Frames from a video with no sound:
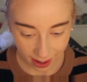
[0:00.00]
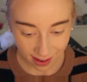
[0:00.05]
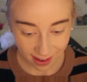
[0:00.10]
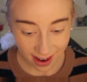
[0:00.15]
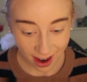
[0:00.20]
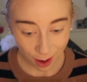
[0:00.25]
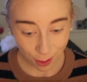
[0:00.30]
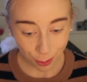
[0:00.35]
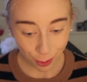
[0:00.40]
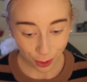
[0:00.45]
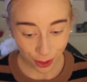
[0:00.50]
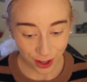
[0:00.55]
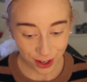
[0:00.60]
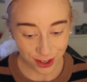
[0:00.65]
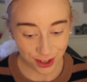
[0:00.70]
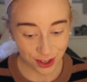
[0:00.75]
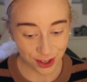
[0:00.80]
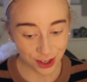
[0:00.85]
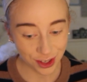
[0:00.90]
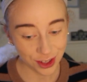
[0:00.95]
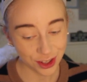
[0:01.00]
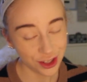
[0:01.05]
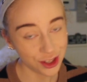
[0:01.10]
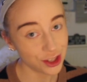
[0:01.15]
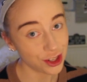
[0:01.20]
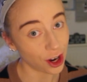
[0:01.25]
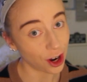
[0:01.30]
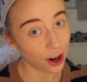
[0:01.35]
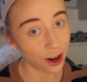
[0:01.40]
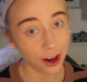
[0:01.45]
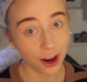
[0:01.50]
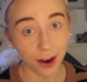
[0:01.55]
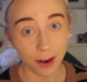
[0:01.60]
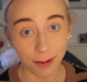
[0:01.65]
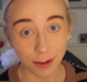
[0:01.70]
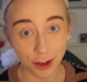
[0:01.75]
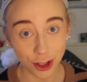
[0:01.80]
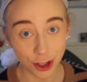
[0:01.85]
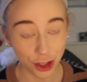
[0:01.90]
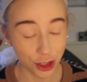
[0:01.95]
and now for the star
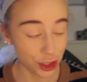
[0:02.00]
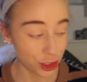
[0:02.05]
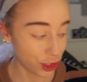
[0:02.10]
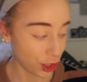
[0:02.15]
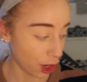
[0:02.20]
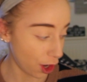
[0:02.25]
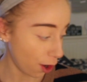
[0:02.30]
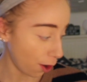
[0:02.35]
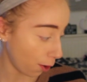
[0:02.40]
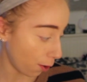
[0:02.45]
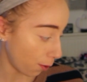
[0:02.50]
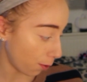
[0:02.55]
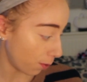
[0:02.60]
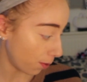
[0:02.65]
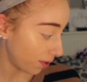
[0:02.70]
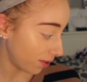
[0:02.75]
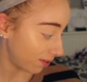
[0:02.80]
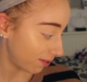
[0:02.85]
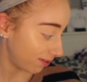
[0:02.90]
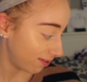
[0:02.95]
of the show.